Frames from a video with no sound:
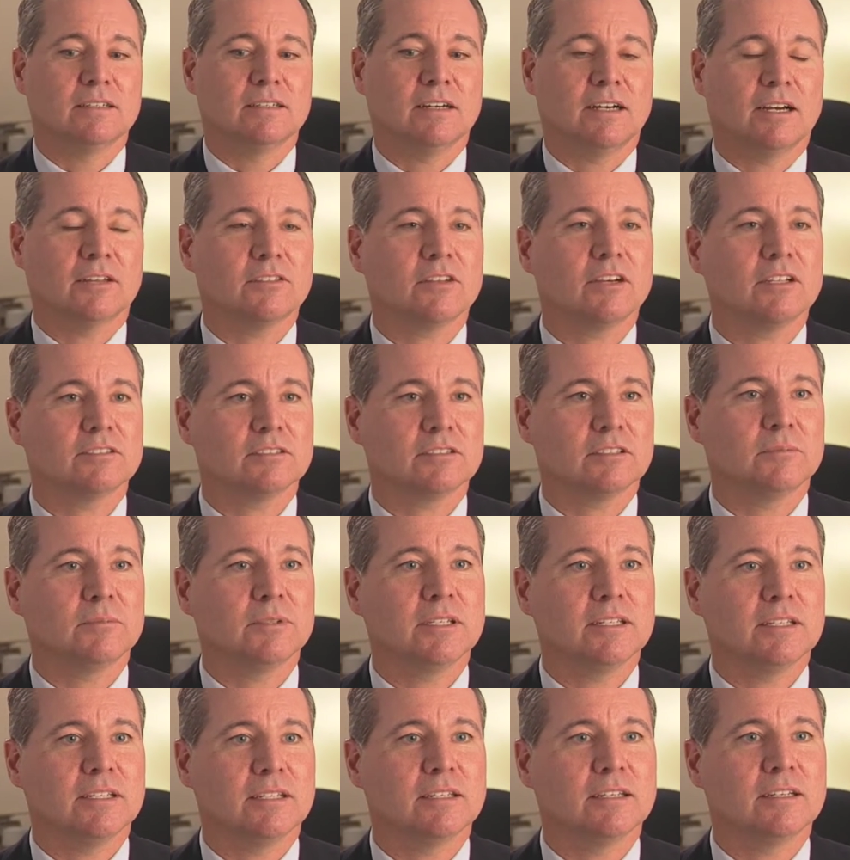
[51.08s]
I thought
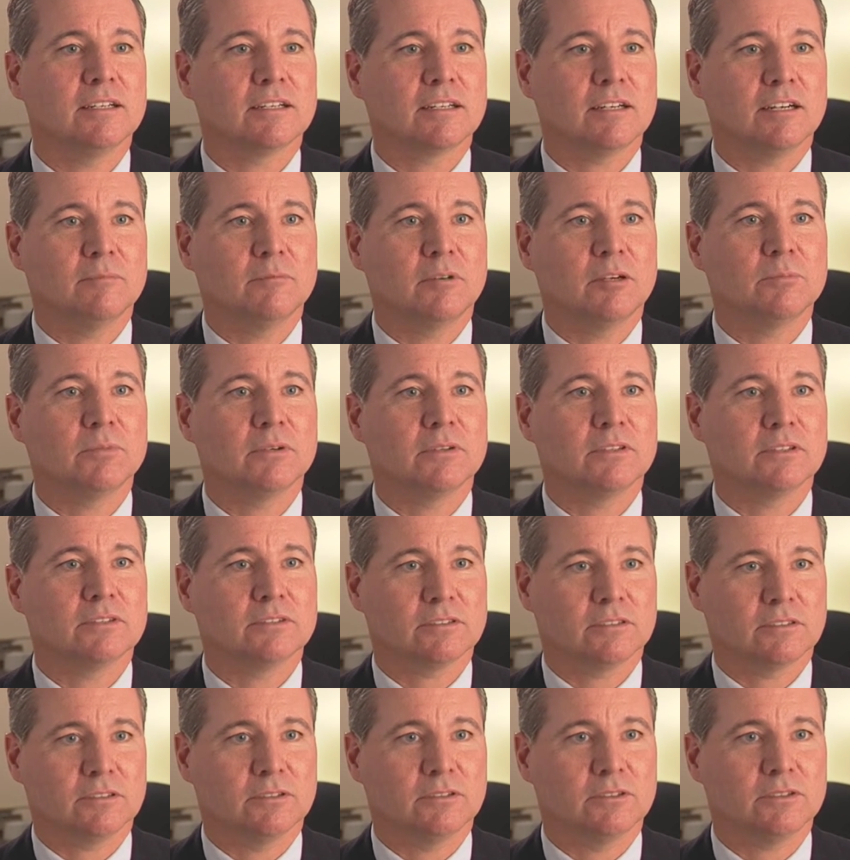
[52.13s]
somebody needed to come up with a
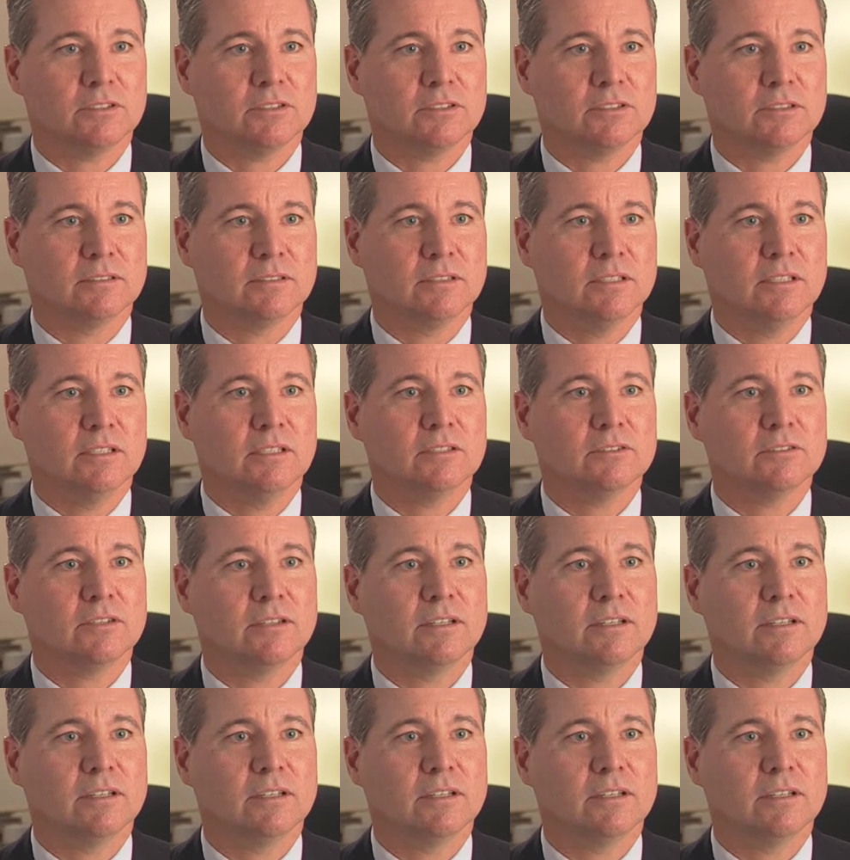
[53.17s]
solution so